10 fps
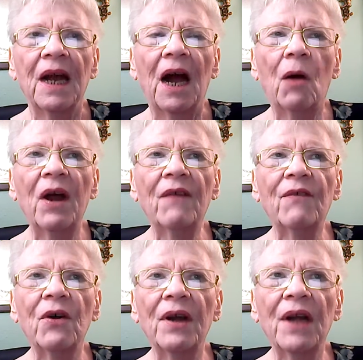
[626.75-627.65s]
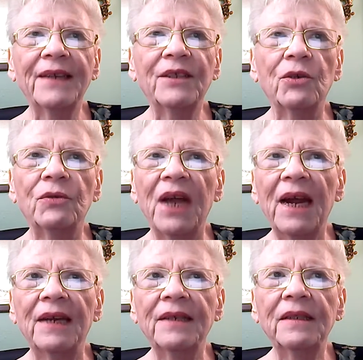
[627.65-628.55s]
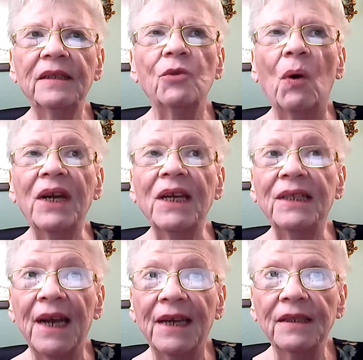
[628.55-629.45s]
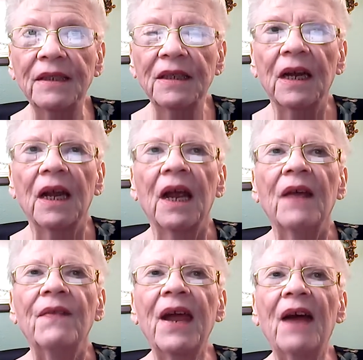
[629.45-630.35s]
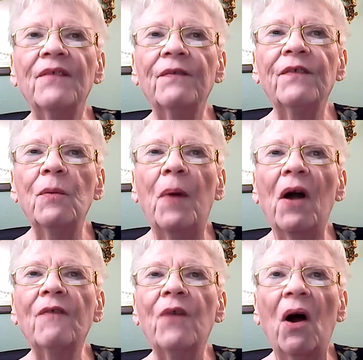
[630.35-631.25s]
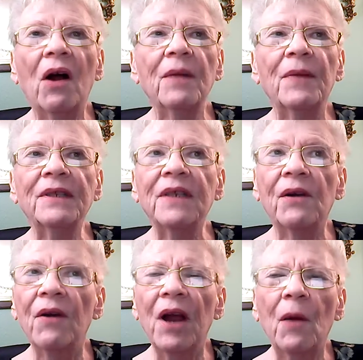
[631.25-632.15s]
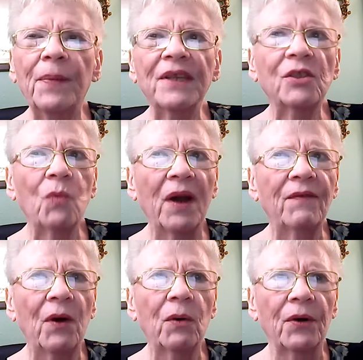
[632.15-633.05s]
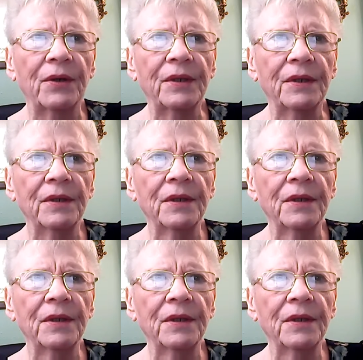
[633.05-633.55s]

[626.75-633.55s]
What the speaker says: However, unlike 2010, they have a few powerful arguments that are helping sway voters.